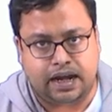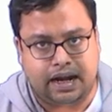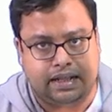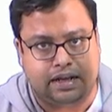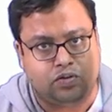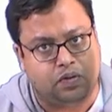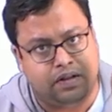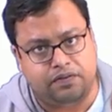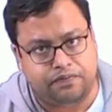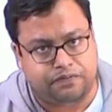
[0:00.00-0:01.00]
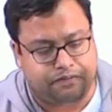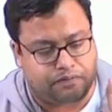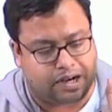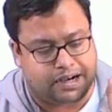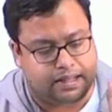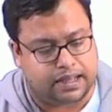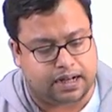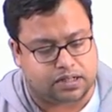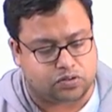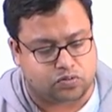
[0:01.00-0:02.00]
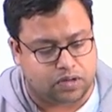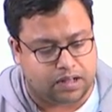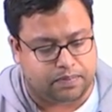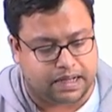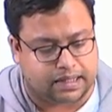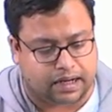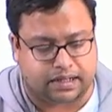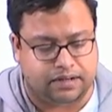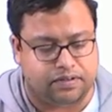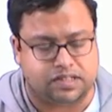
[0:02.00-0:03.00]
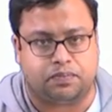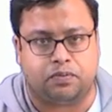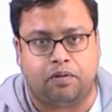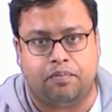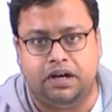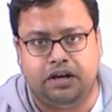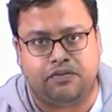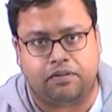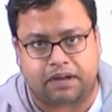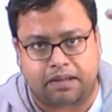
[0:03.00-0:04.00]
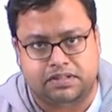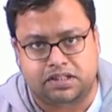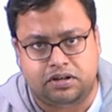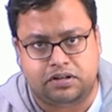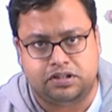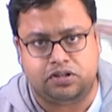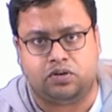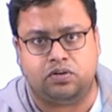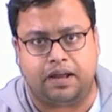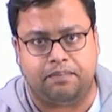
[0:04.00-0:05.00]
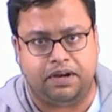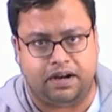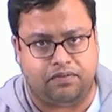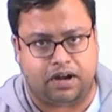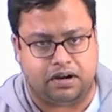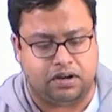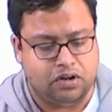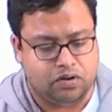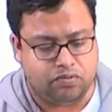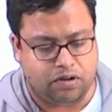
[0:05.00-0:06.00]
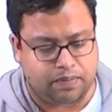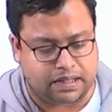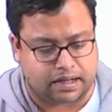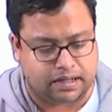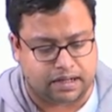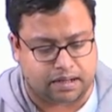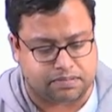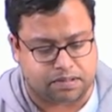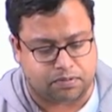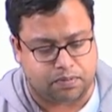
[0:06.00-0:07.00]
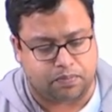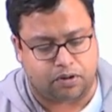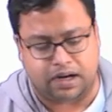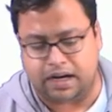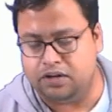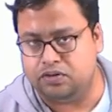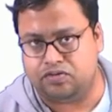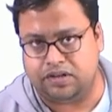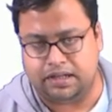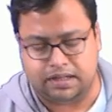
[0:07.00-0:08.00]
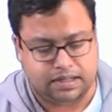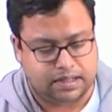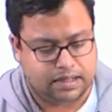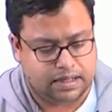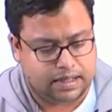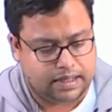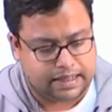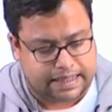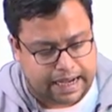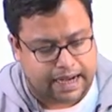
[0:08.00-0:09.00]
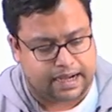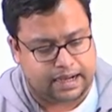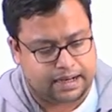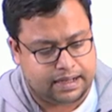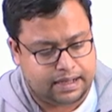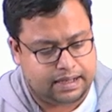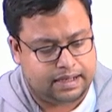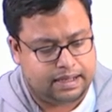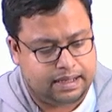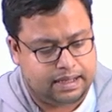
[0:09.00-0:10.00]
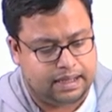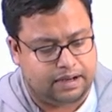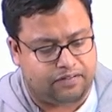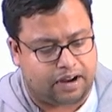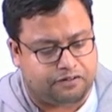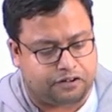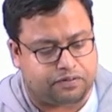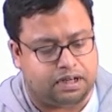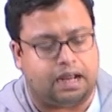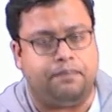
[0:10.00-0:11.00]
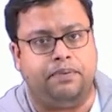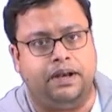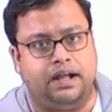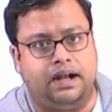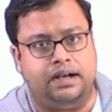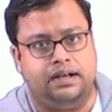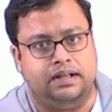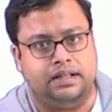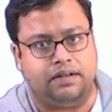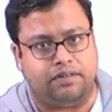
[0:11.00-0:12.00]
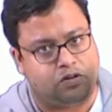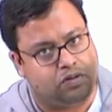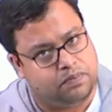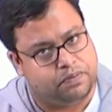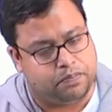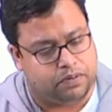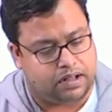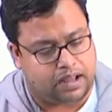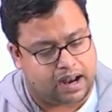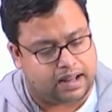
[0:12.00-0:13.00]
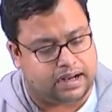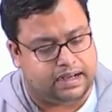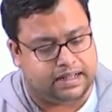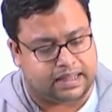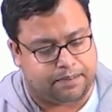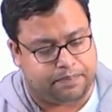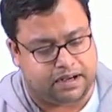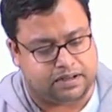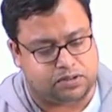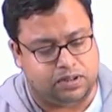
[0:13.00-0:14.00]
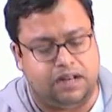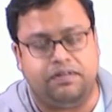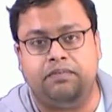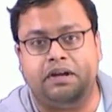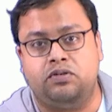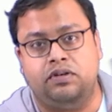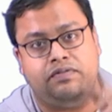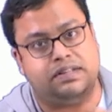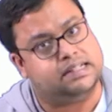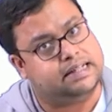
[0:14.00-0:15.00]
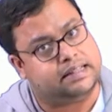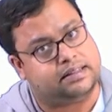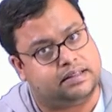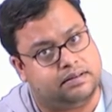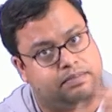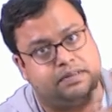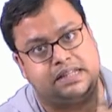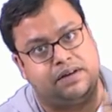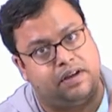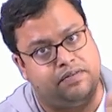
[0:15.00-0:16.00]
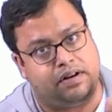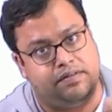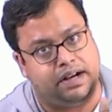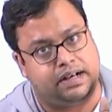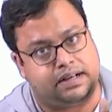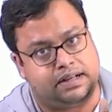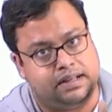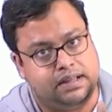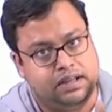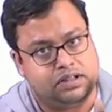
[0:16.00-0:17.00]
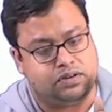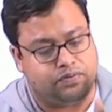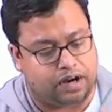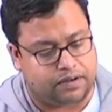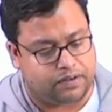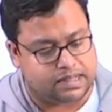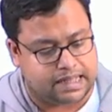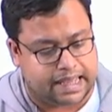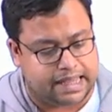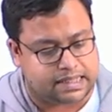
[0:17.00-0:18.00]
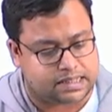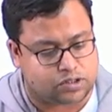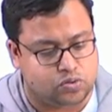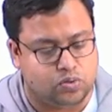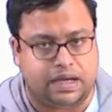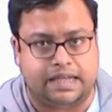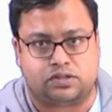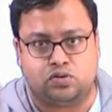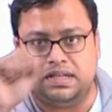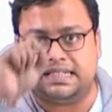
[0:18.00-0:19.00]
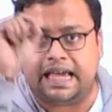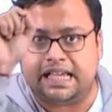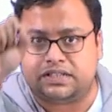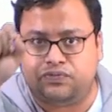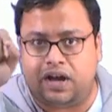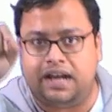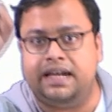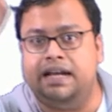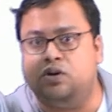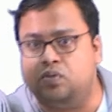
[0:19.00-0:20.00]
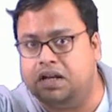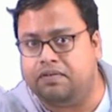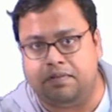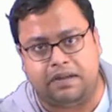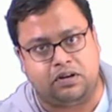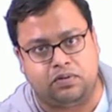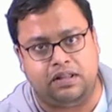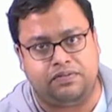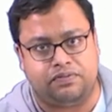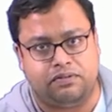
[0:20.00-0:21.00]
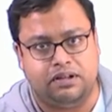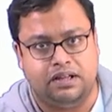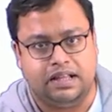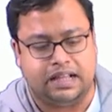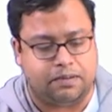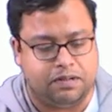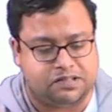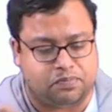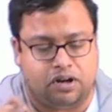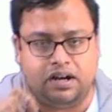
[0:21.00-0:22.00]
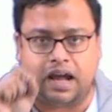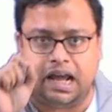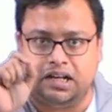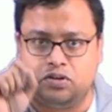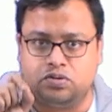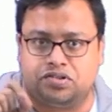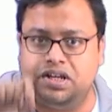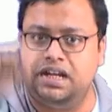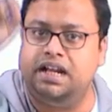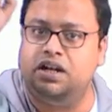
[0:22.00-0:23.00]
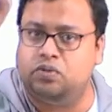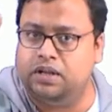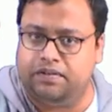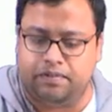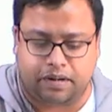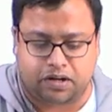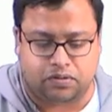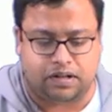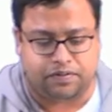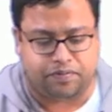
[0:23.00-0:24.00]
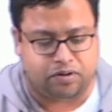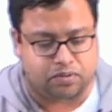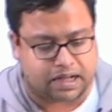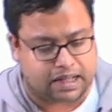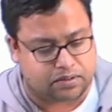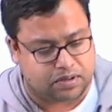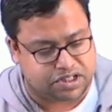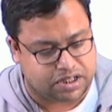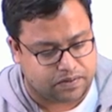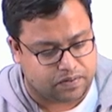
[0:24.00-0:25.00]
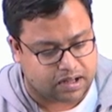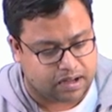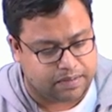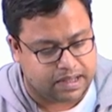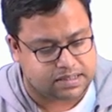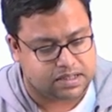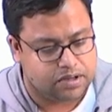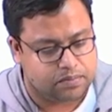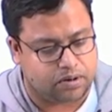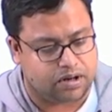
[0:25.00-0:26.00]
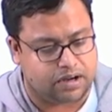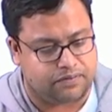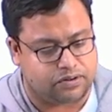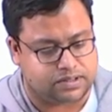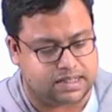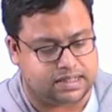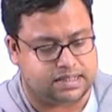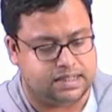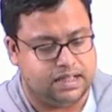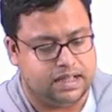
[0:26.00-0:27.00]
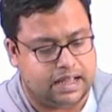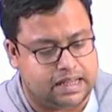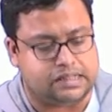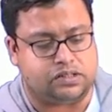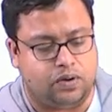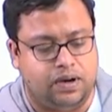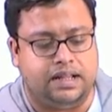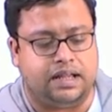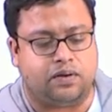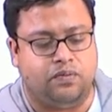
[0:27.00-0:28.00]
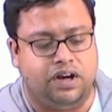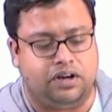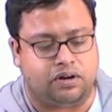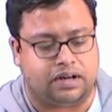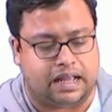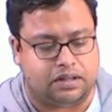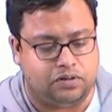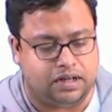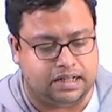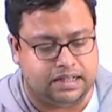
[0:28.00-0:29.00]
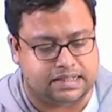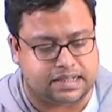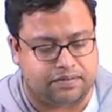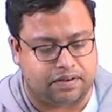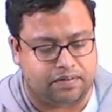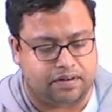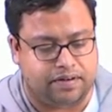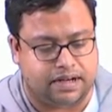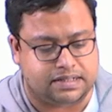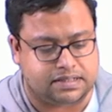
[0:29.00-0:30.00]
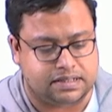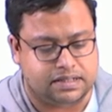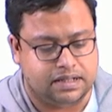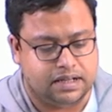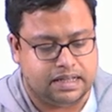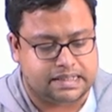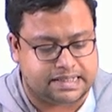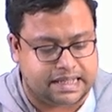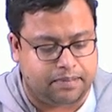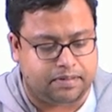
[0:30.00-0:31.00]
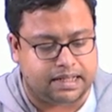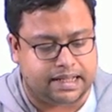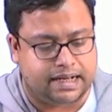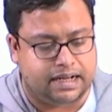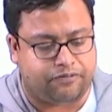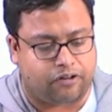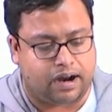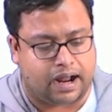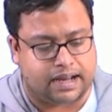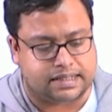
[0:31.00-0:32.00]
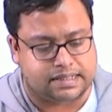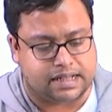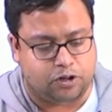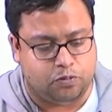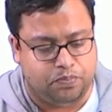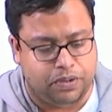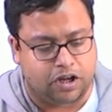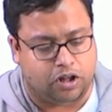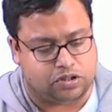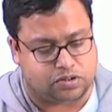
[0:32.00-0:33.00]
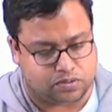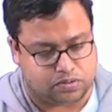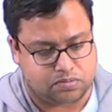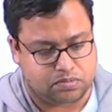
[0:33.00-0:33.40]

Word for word: and then 12 were there. So, 12 by 13 was the probability from time 0 0 to time period 1. 12 by 13 comes out to be 0.923. Then in 115 time period there were 12 people another death happened. So, 11 12 was the death survival rate. So, what was the S 2? S 2 is S 1 into 11 by 12 that means 0.923 into 11 by 12 if you do the calculation it will come as 0.846 and slowly they went on calculating the survival rates. Same thing they did for r x is equal to b also.